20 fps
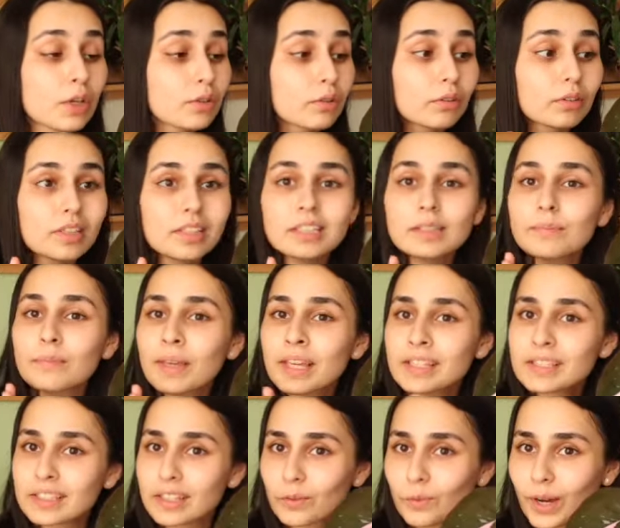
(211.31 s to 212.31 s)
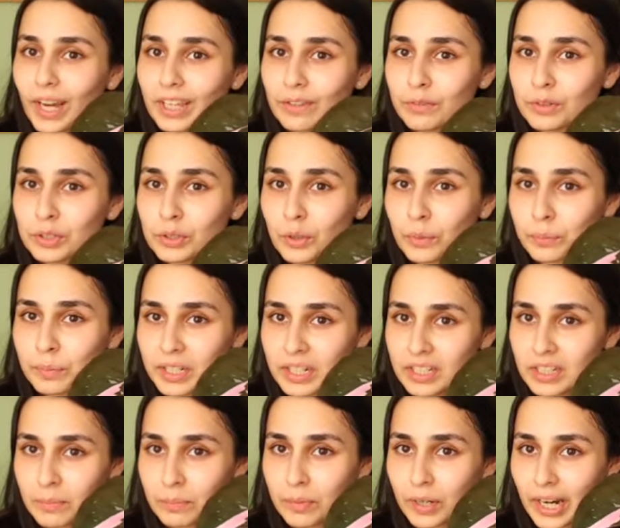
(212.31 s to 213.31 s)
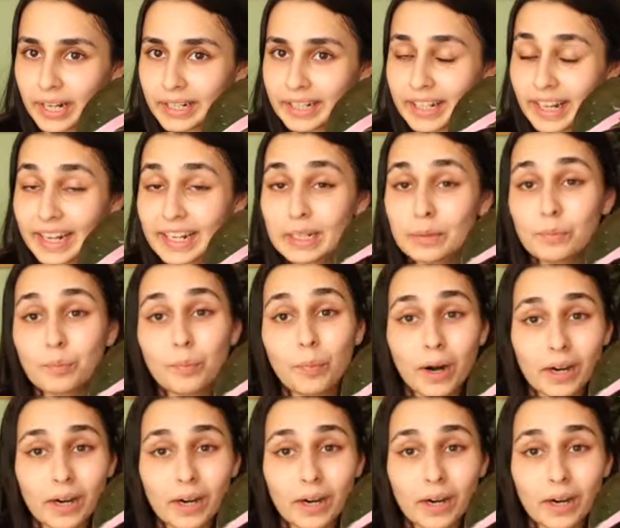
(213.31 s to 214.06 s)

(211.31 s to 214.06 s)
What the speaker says: So this may survive in your medium bright light,